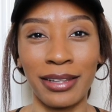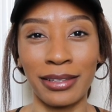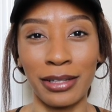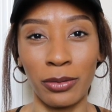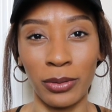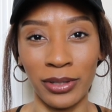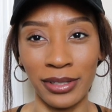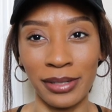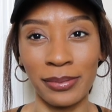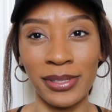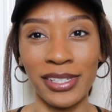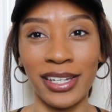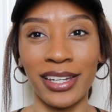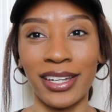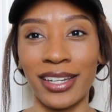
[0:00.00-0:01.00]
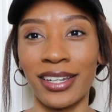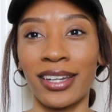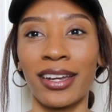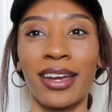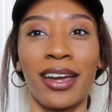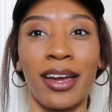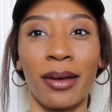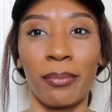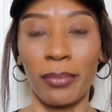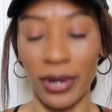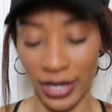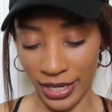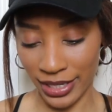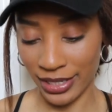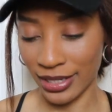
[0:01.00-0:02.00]
liquid lipstick,
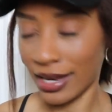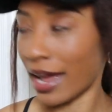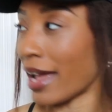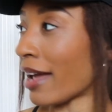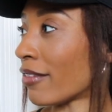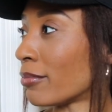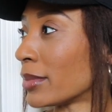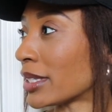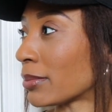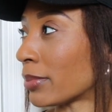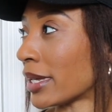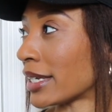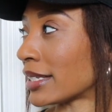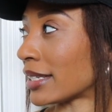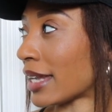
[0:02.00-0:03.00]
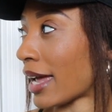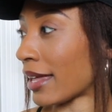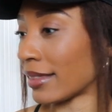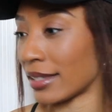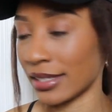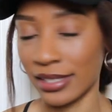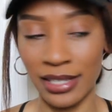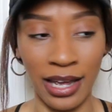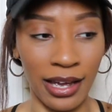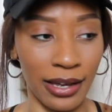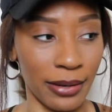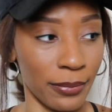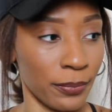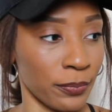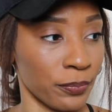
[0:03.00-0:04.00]
but I have misplaced it at this
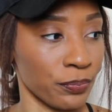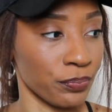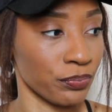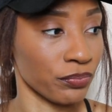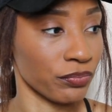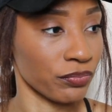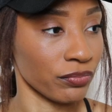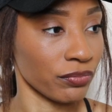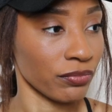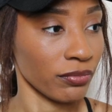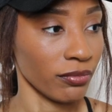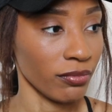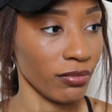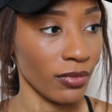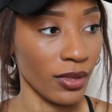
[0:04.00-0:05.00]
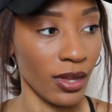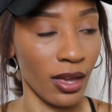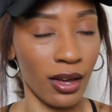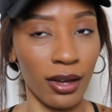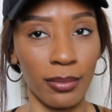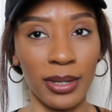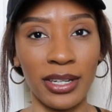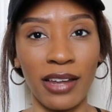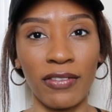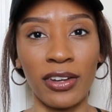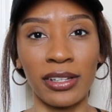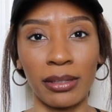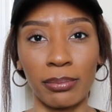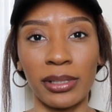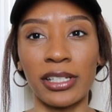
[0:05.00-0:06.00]
time. Um, it
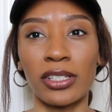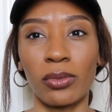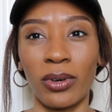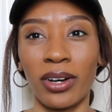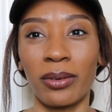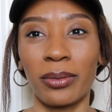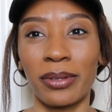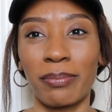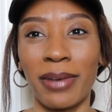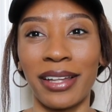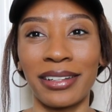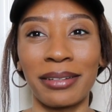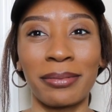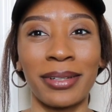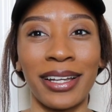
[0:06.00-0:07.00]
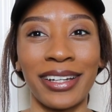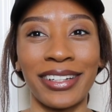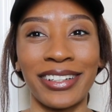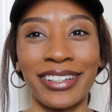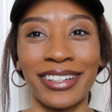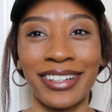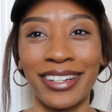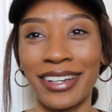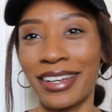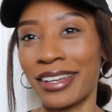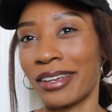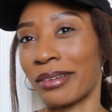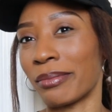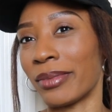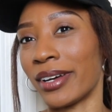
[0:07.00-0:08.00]
definitely blends well with my lip liner,
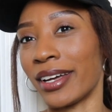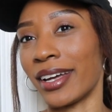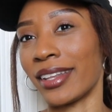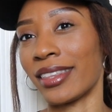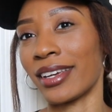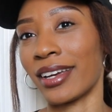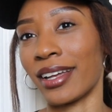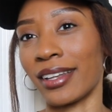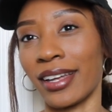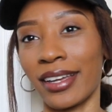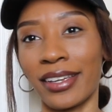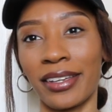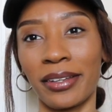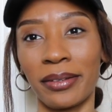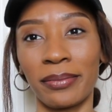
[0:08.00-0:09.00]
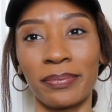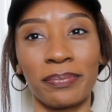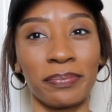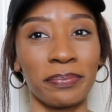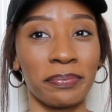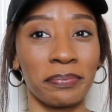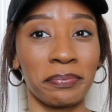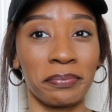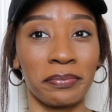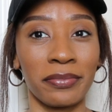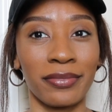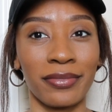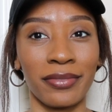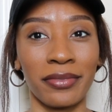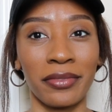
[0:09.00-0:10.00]
but I think I like it.
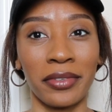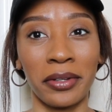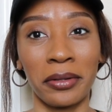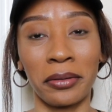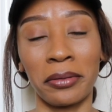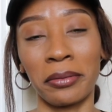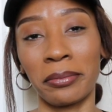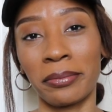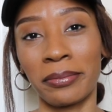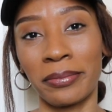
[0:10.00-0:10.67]
Mm